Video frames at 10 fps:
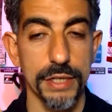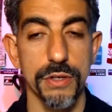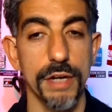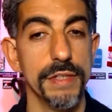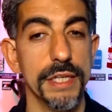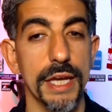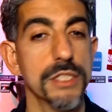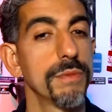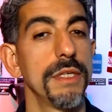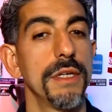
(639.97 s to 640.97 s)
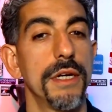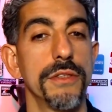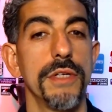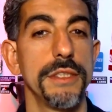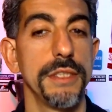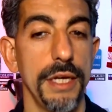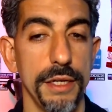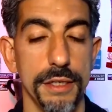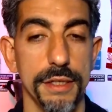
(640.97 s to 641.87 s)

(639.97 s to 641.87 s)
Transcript: So everything has to be under NDA.